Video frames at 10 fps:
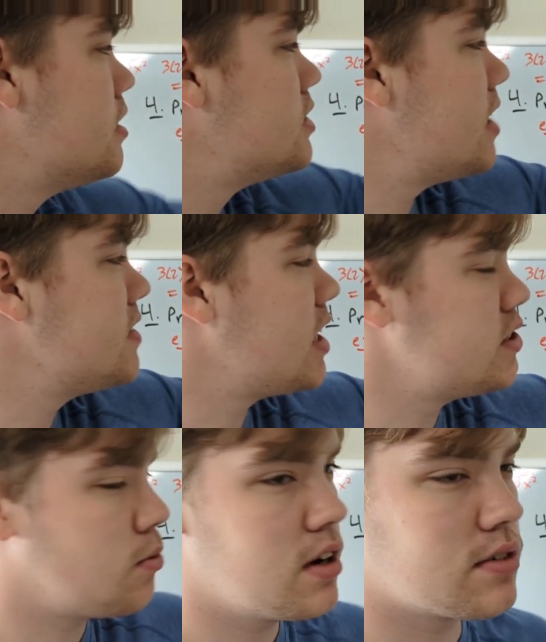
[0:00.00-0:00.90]
7
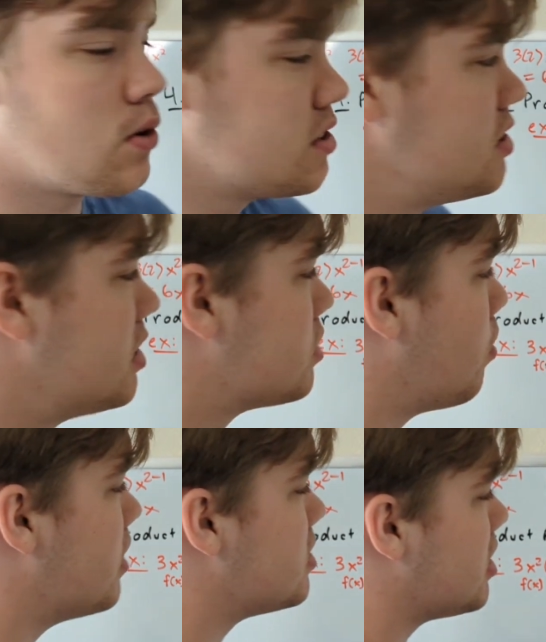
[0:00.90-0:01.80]
times 1, of course, is just
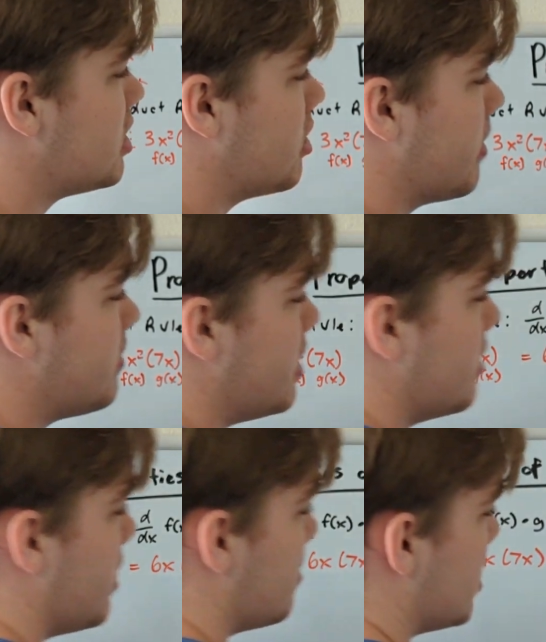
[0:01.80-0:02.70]
1, so the derivative of